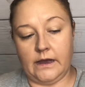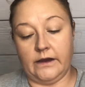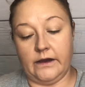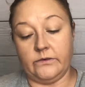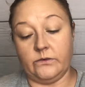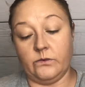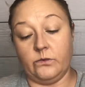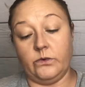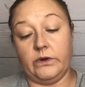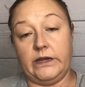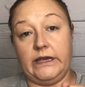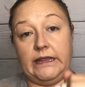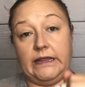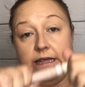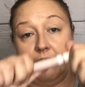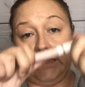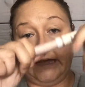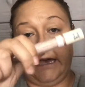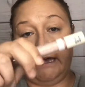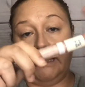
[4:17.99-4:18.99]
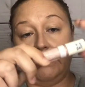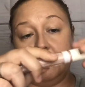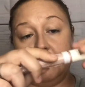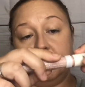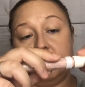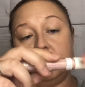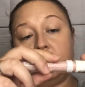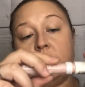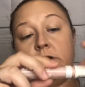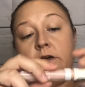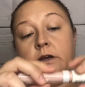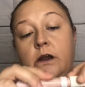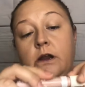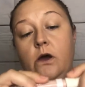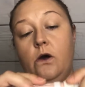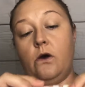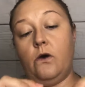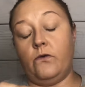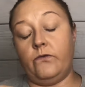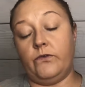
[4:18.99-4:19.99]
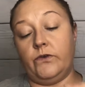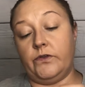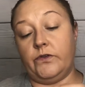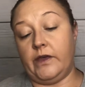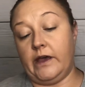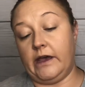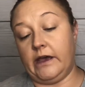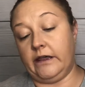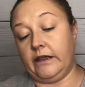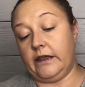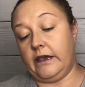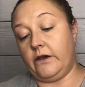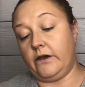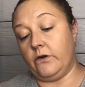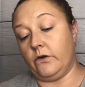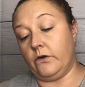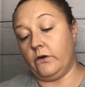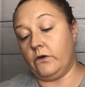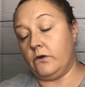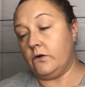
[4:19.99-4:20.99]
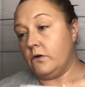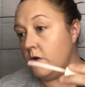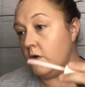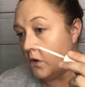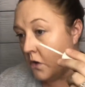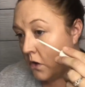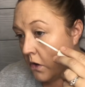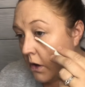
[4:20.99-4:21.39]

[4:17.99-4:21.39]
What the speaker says: I really like this one over the LA Girl